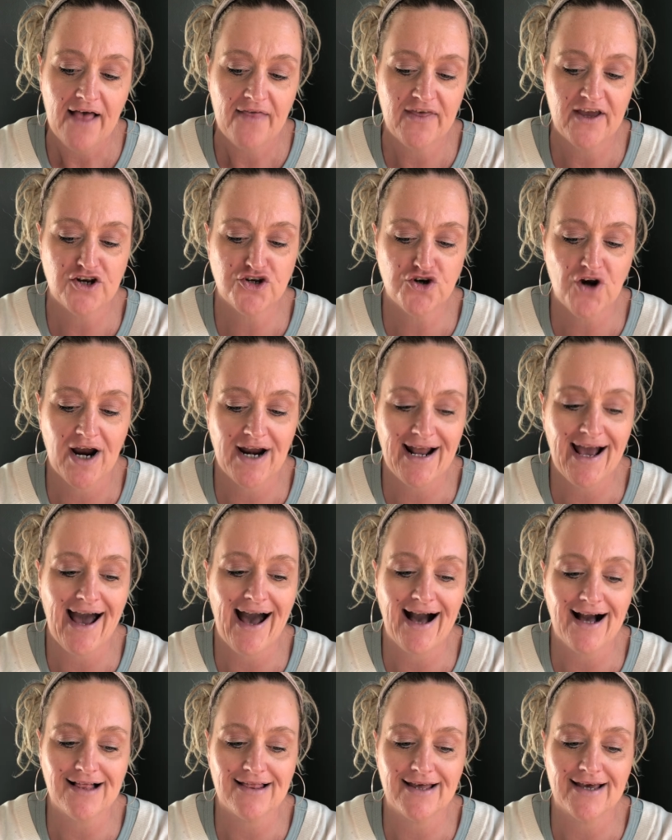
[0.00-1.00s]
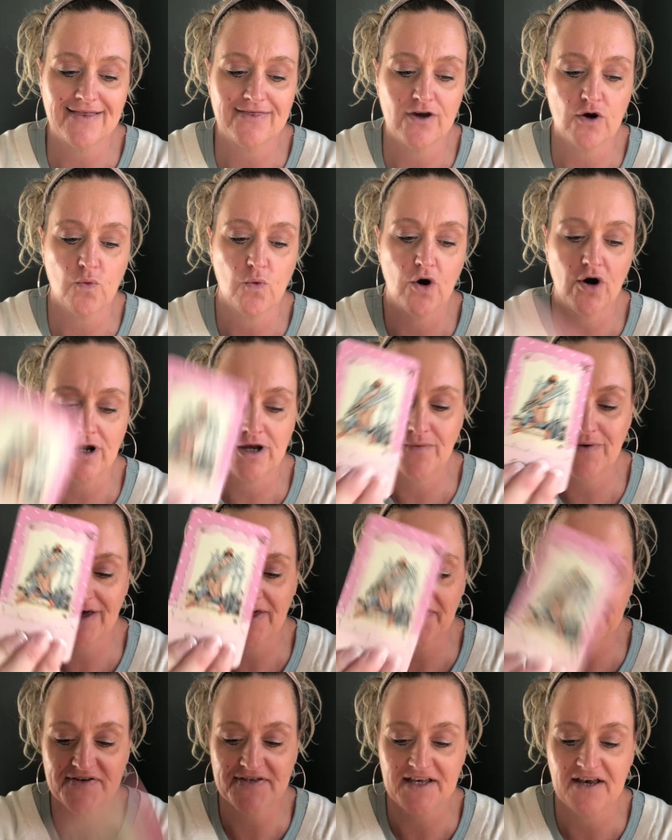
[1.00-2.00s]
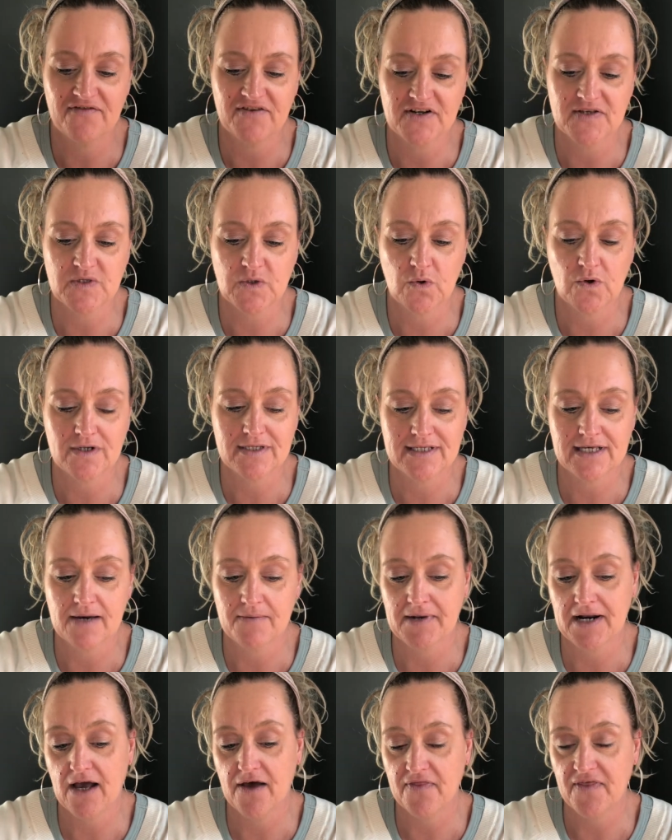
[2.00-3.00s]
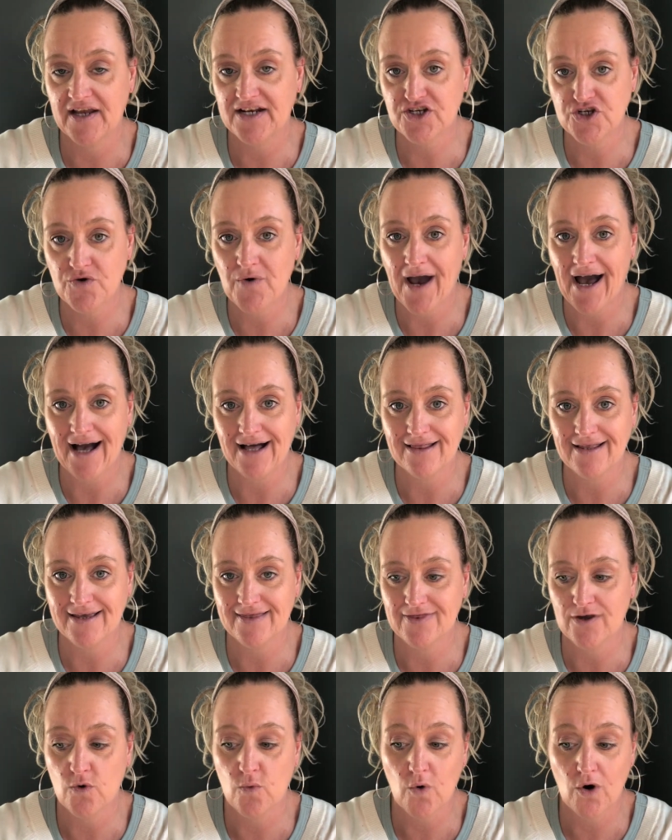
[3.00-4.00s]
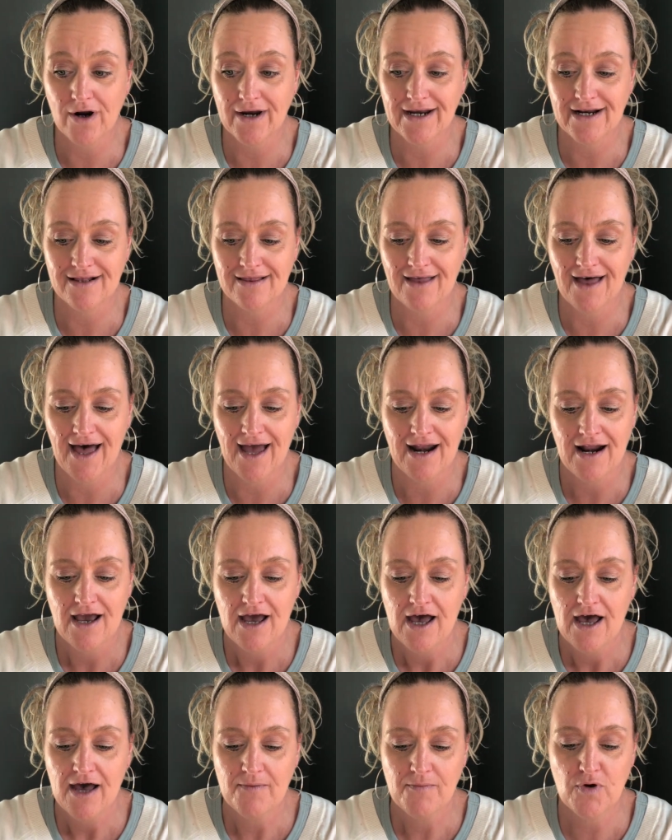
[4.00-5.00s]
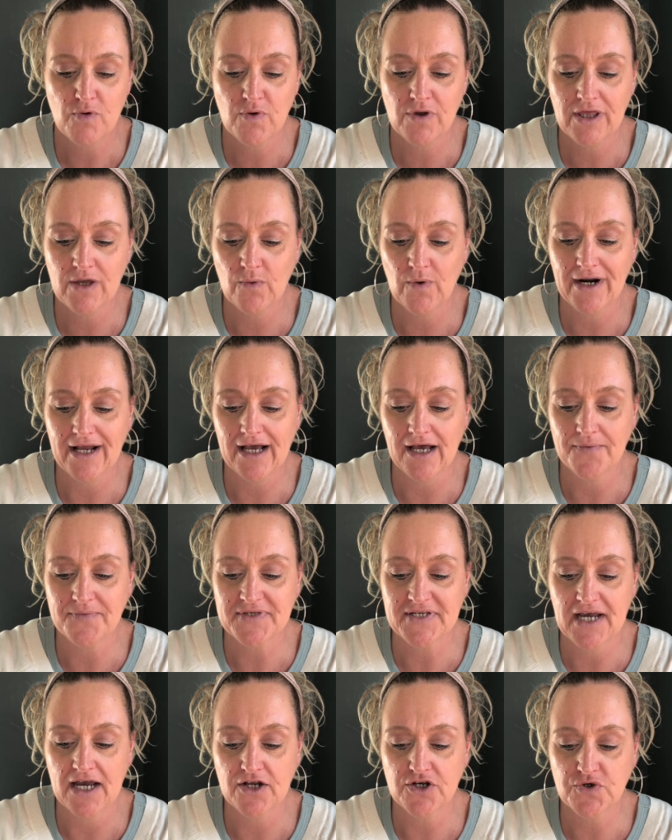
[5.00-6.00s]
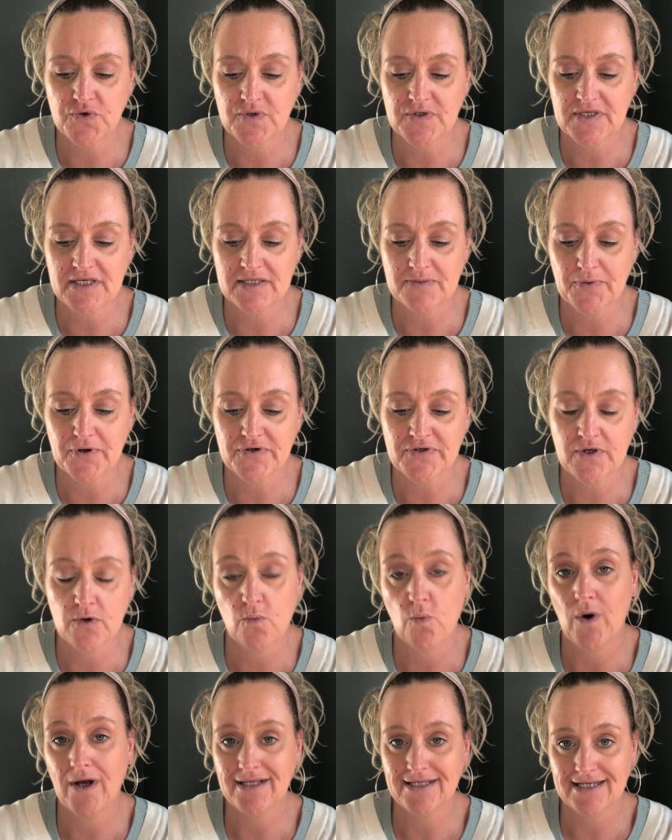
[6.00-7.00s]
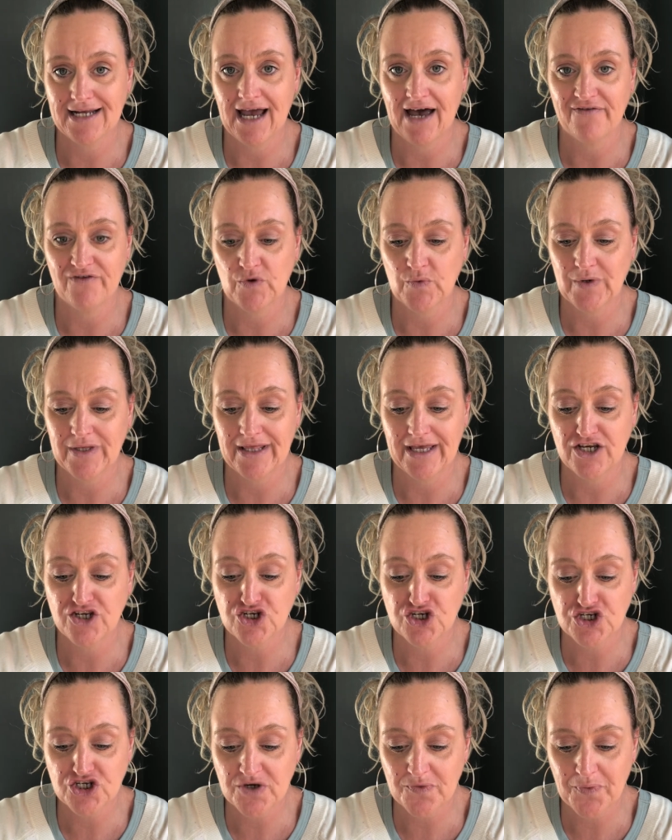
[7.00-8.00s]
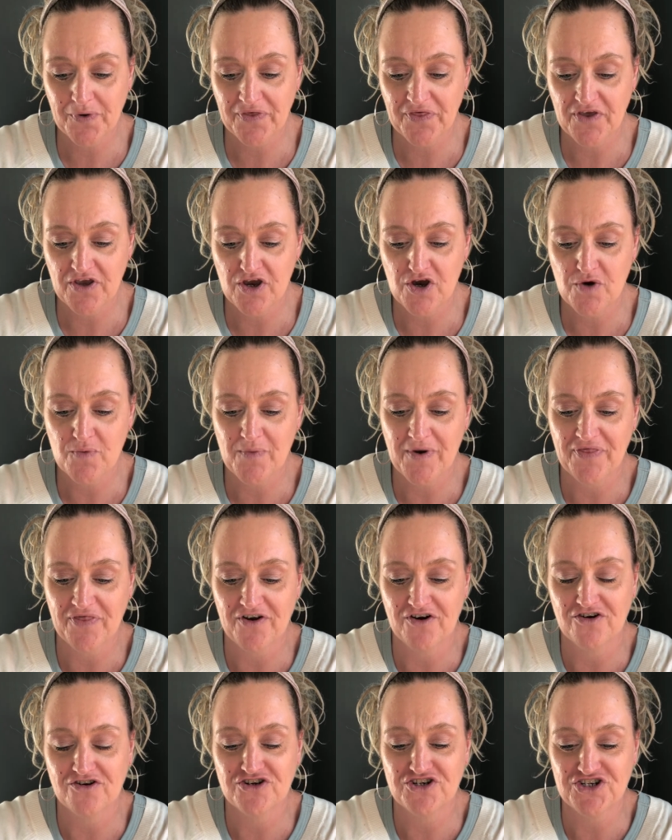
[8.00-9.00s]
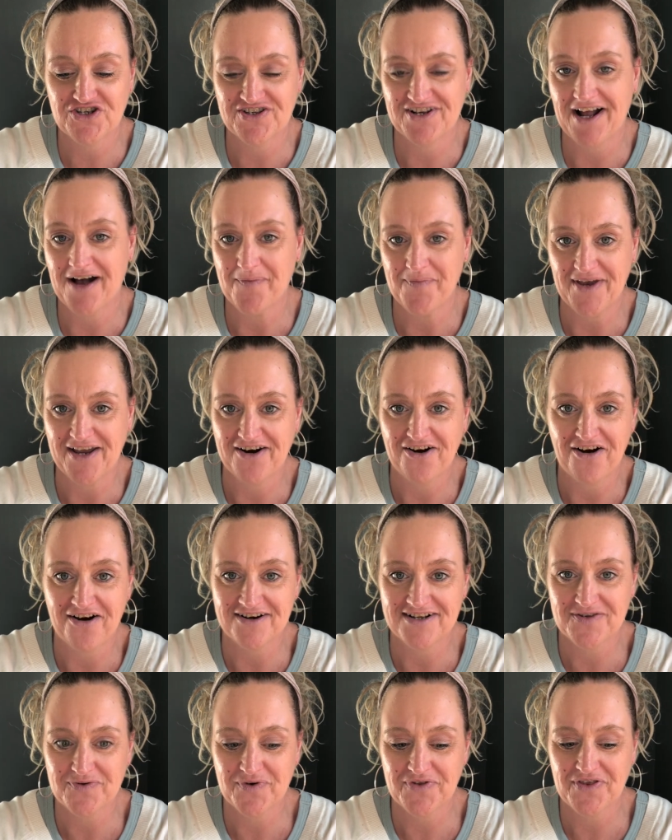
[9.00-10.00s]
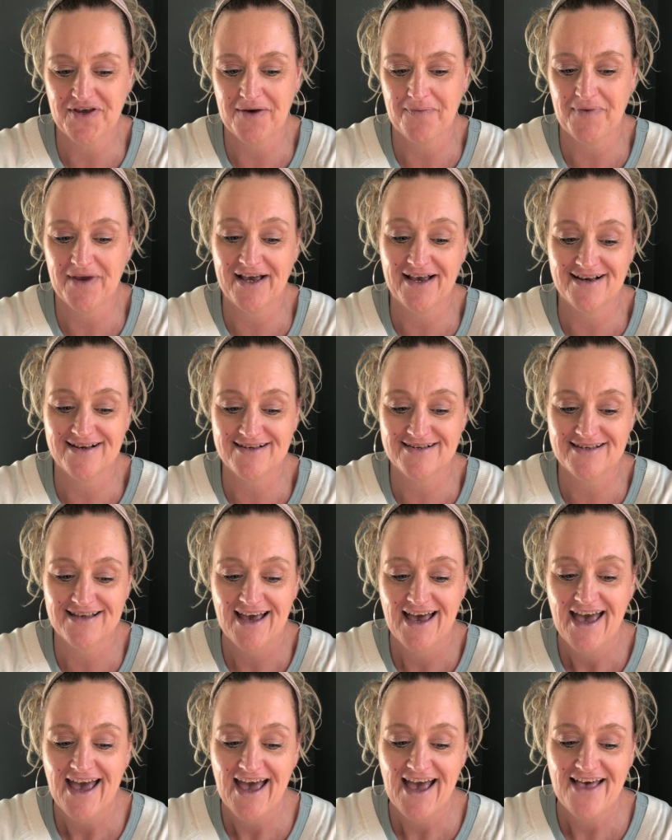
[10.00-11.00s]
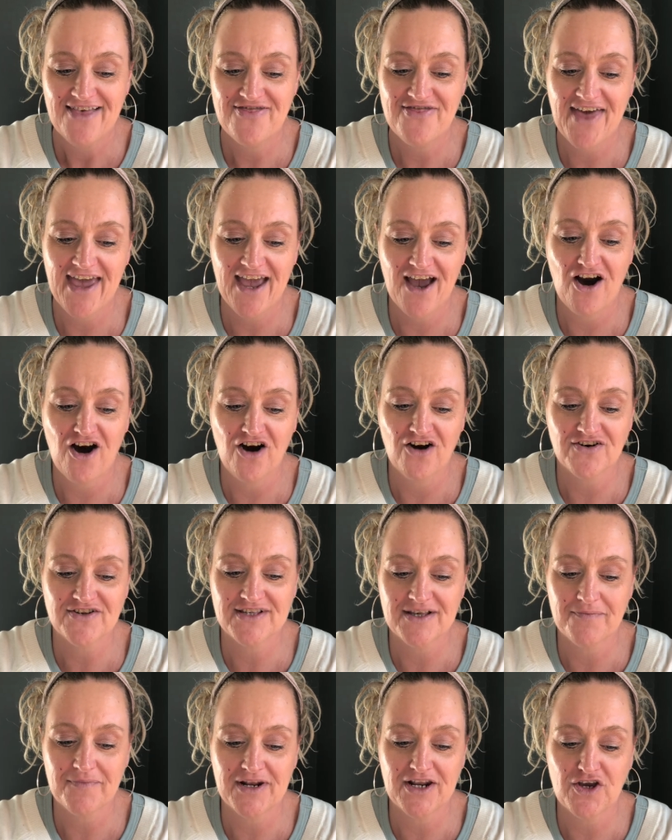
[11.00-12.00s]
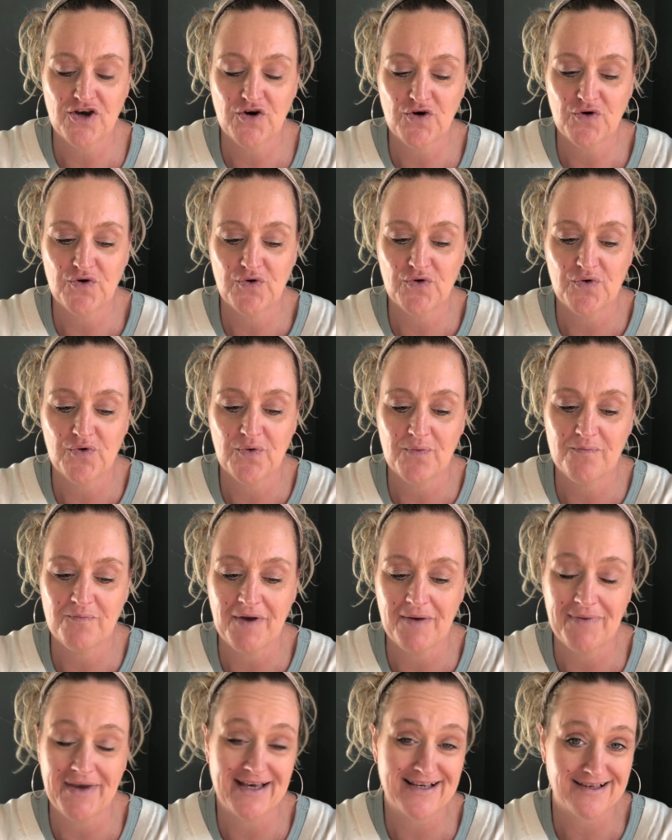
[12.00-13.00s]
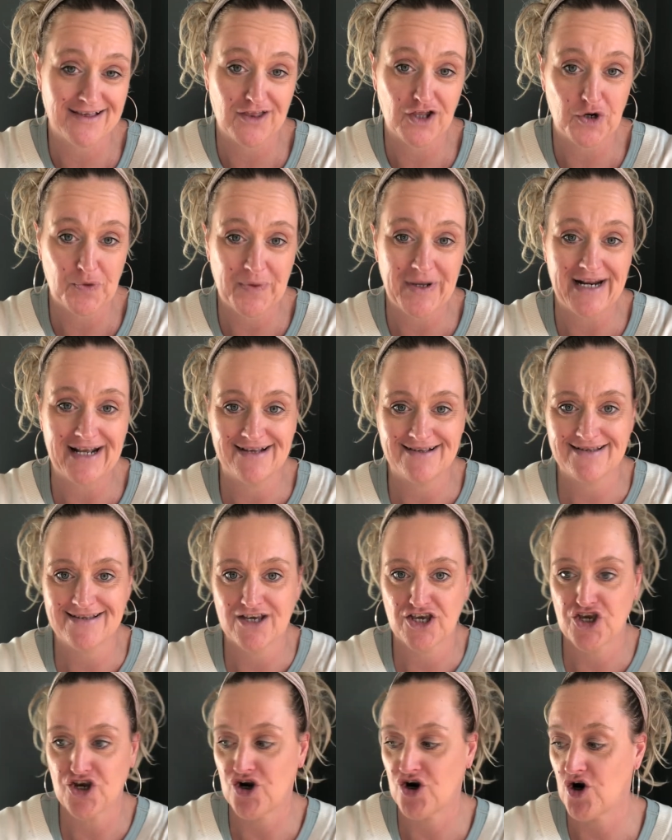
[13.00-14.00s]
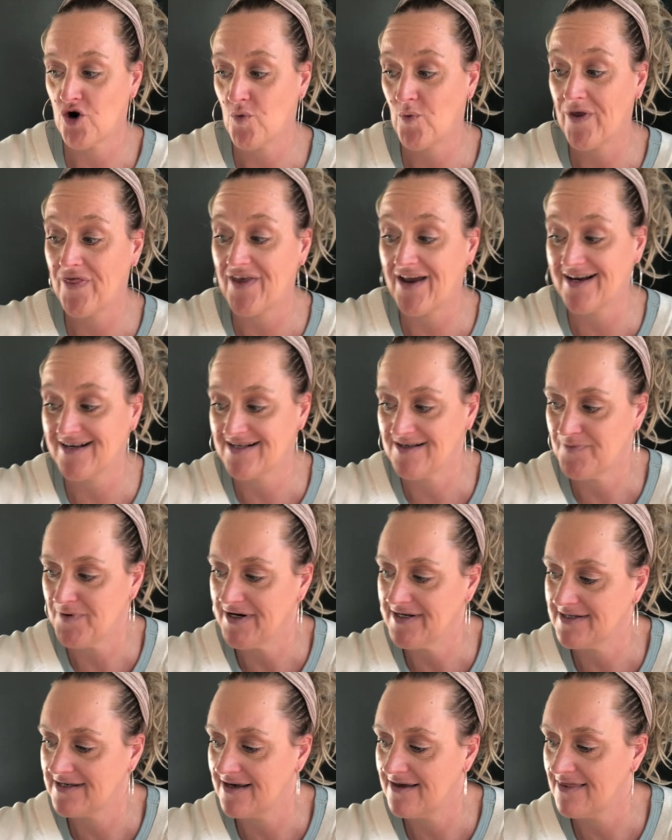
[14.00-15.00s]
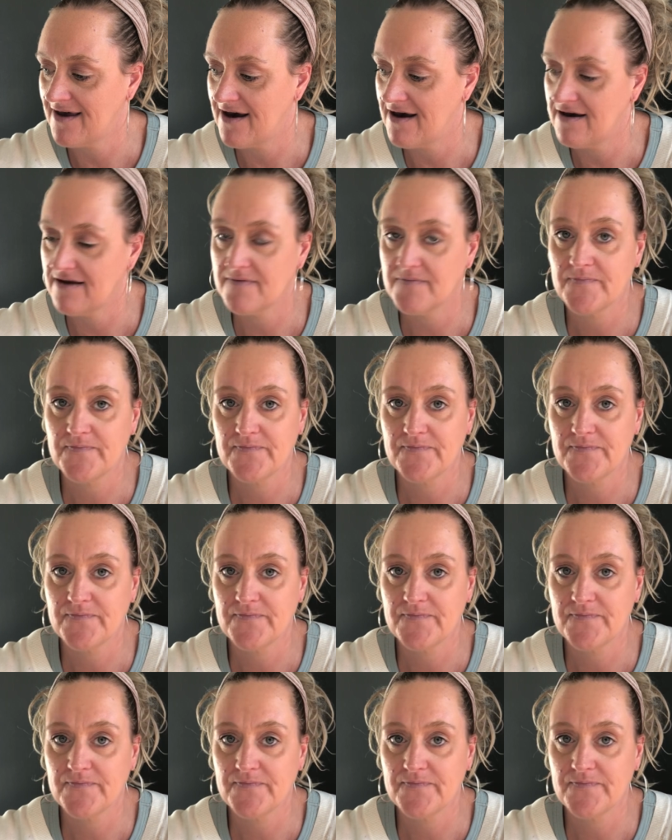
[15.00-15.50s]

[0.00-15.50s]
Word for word: They try to act like they're working. We got the seven of swords coming out. They do act like they're working a lot, but really what it comes down to is this person wants to have a relationship with you, but they're just not being honest with it because they are somebody who maybe is a little bit insecure with expressing that.